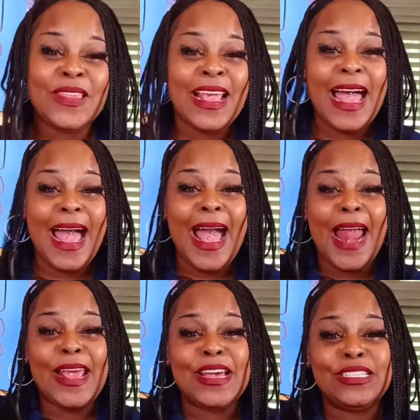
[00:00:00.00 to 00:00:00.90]
I gotta
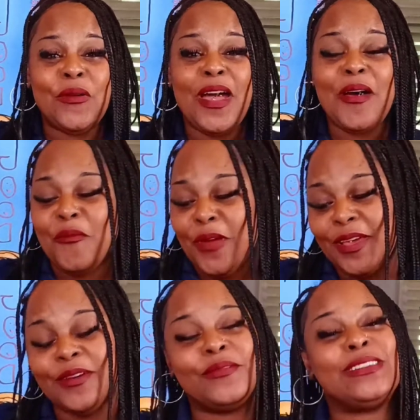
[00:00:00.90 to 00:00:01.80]
eat twelve
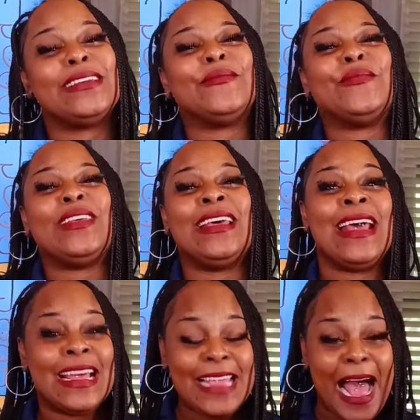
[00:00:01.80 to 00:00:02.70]
ribs.
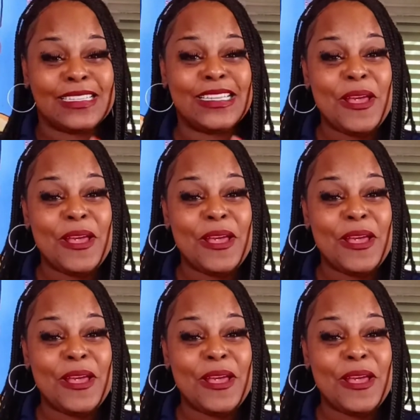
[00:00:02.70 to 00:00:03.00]
Y'all seen